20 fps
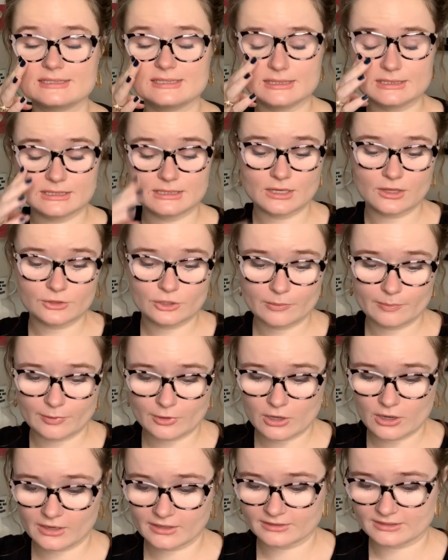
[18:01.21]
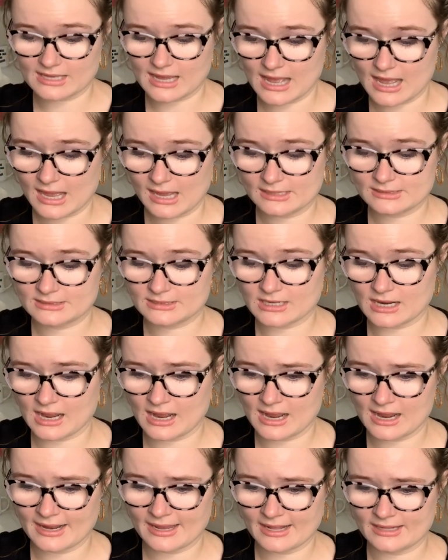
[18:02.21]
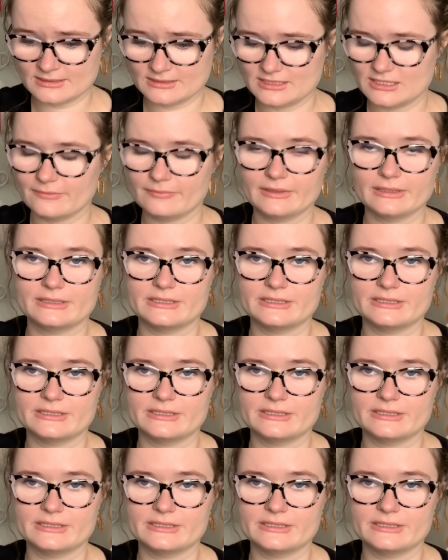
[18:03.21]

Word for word: is another book that I ended up like